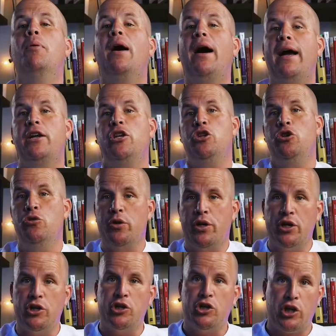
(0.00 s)
But you
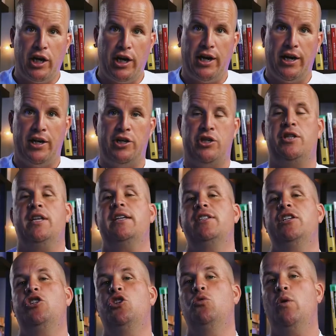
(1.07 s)
can change that
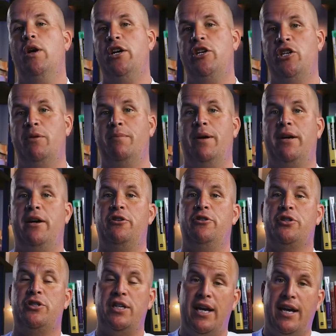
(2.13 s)
situation by
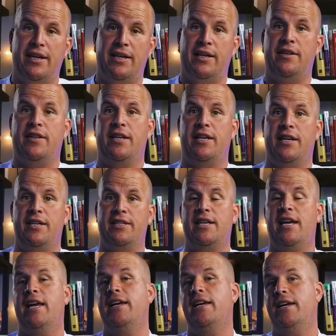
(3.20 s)
understanding things
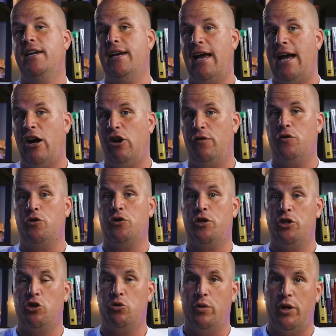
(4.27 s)
and getting out of your
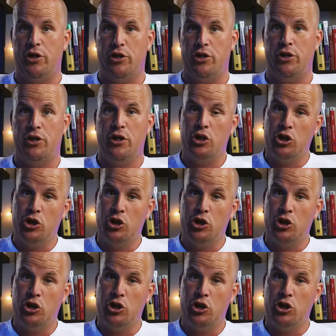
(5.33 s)
situation